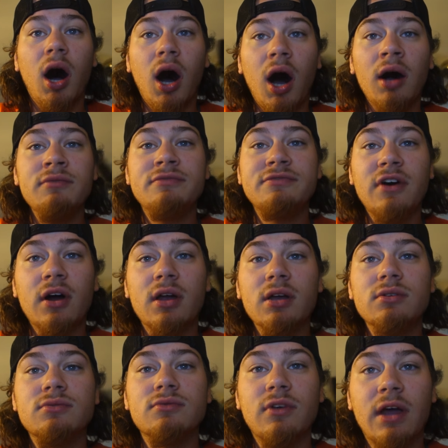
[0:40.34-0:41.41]
I'm
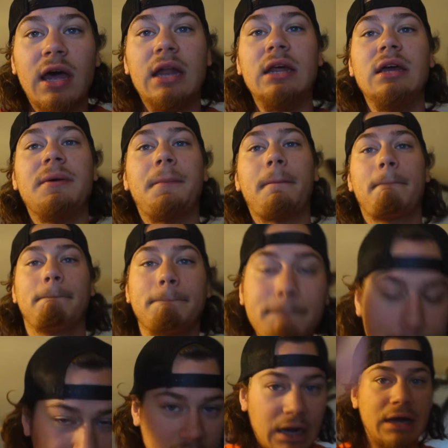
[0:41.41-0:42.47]
fucking ready,
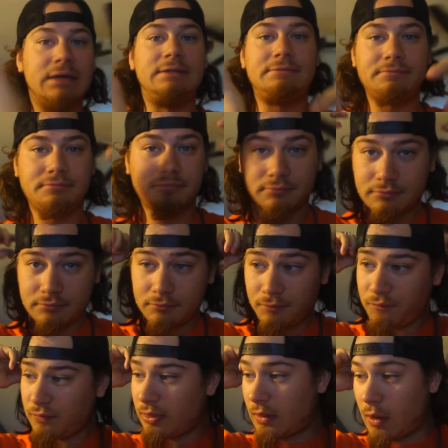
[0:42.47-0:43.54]
but
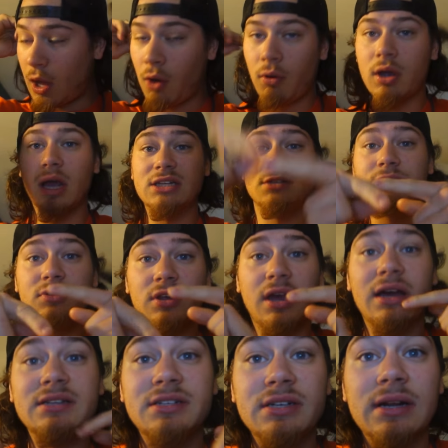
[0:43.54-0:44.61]
I will catch up with you
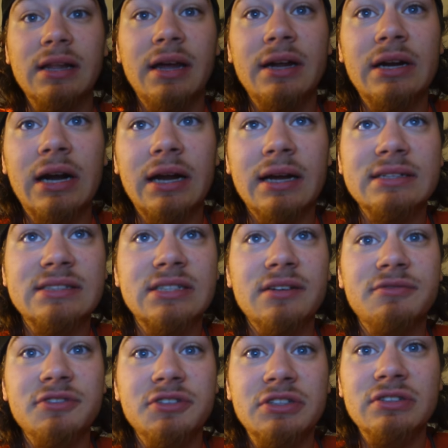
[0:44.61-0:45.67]
guys here later. I got stuff to do